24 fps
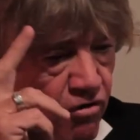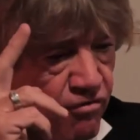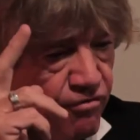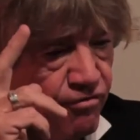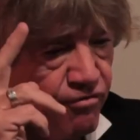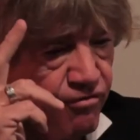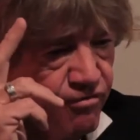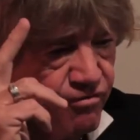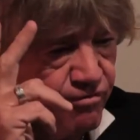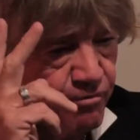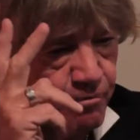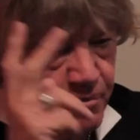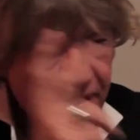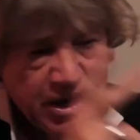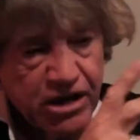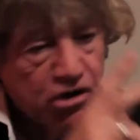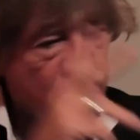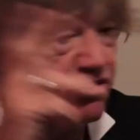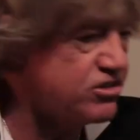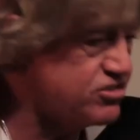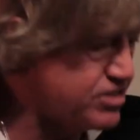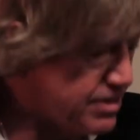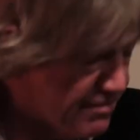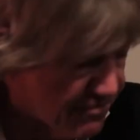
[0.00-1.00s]
of being
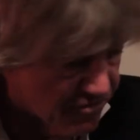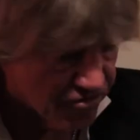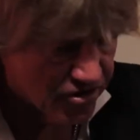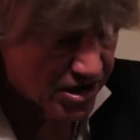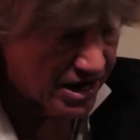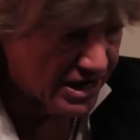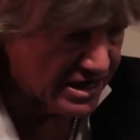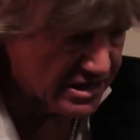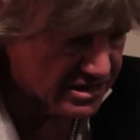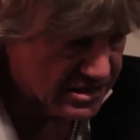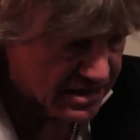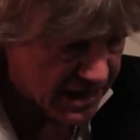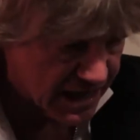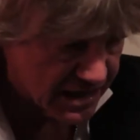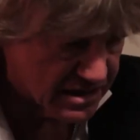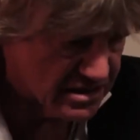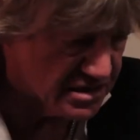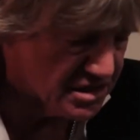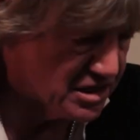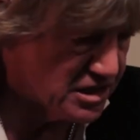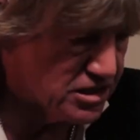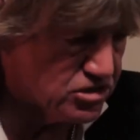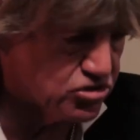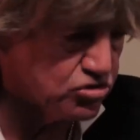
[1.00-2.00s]
on a Zeffirelli set,
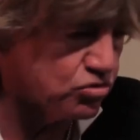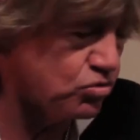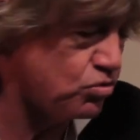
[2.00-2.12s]
and it's